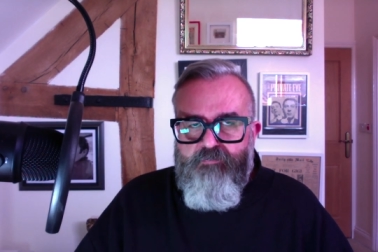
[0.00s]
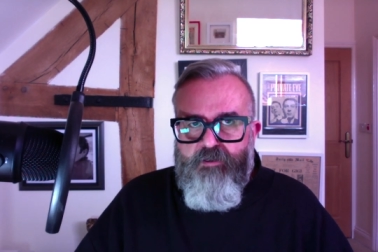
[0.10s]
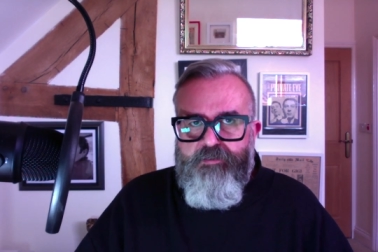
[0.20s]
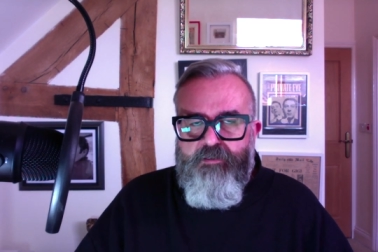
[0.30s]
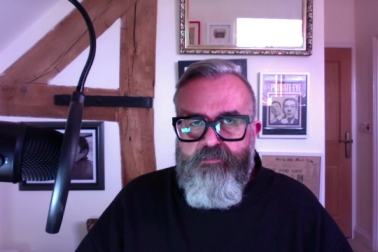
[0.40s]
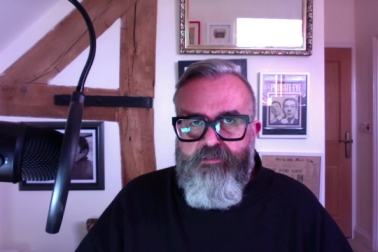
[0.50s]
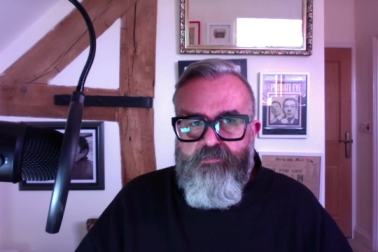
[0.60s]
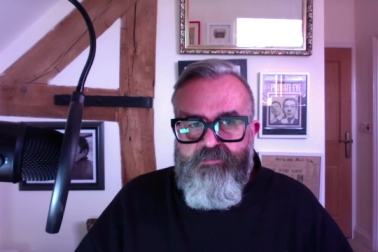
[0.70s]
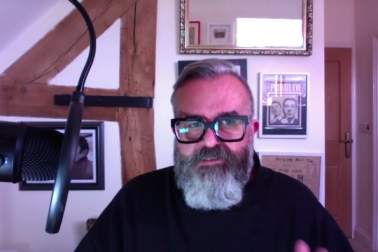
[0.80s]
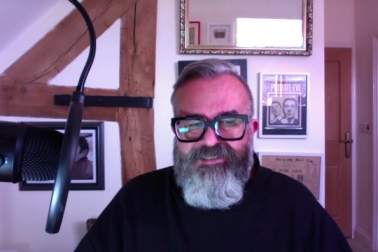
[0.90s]
I
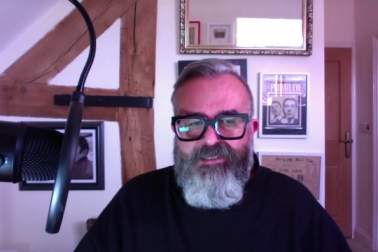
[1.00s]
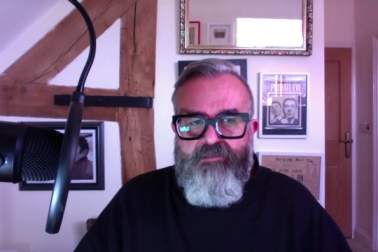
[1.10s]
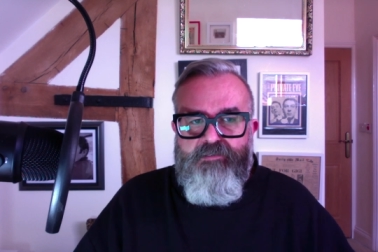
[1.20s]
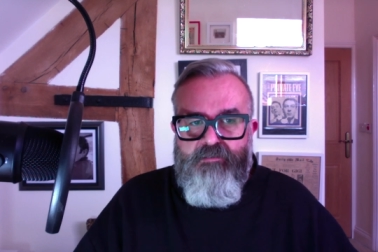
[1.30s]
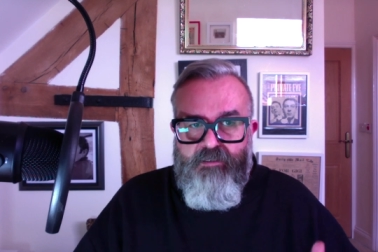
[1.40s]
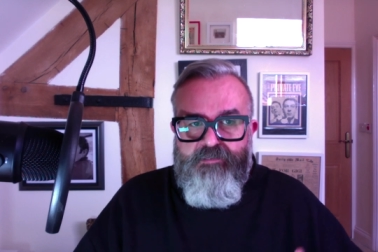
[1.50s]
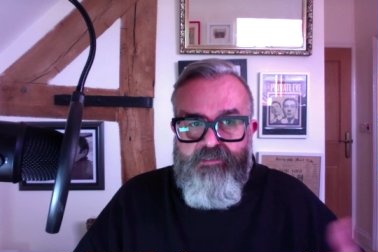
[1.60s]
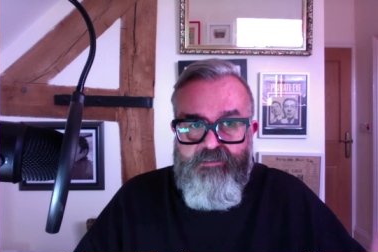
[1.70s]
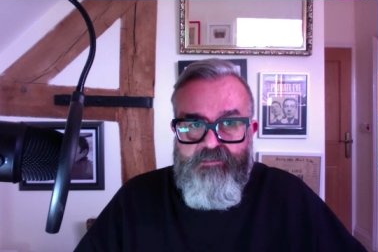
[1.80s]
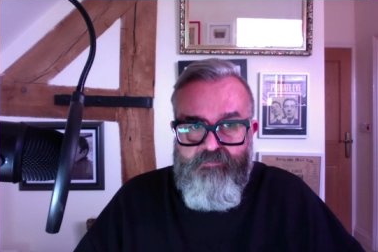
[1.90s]
don't see anything like
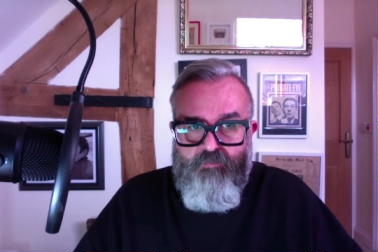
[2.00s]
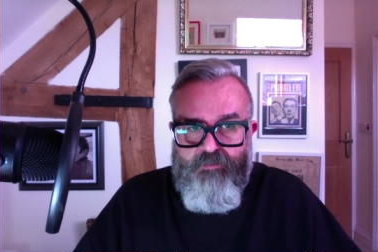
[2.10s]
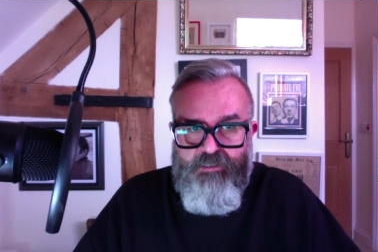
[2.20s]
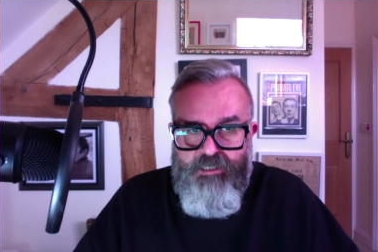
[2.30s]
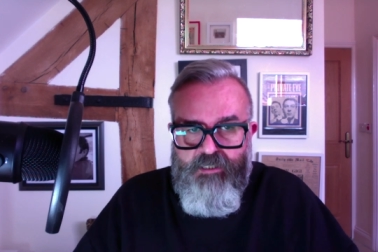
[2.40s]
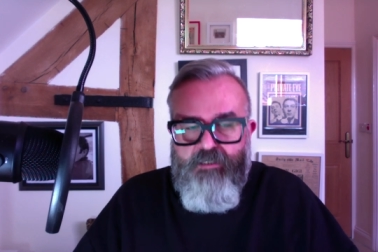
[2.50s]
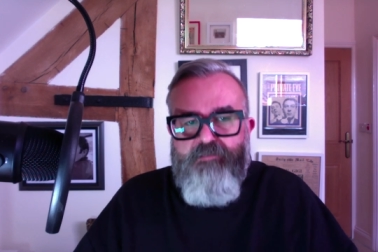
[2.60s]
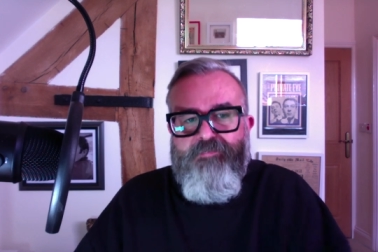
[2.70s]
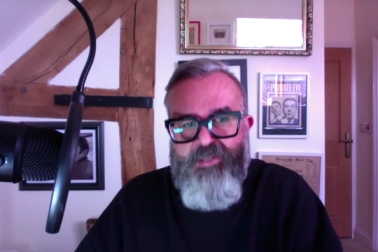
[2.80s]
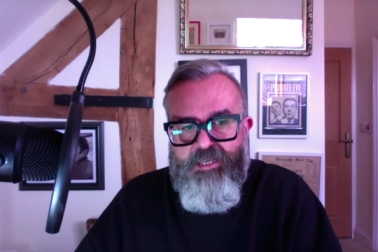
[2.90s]
this one here,
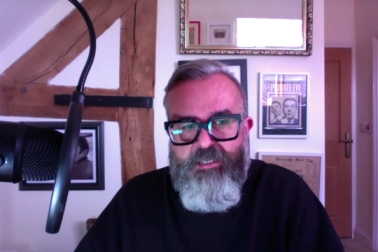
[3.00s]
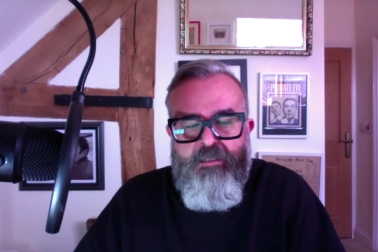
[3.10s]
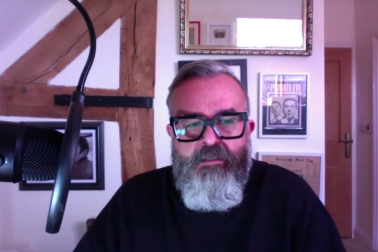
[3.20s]
there.